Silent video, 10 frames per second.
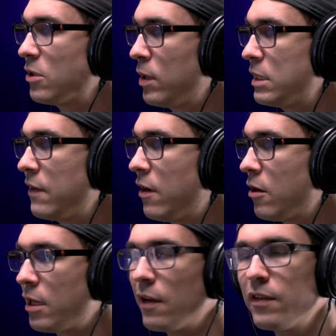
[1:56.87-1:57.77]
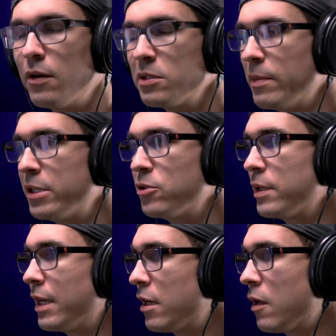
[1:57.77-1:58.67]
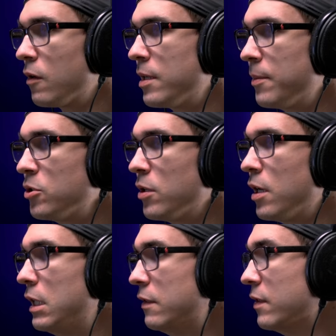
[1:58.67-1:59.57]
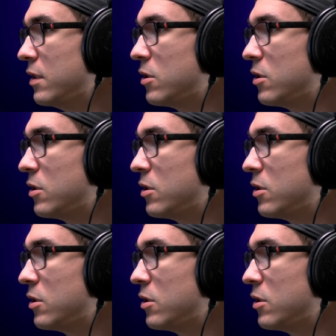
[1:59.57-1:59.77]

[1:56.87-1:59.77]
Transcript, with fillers: at 2700 Kelvin, I was measuring a color temperature of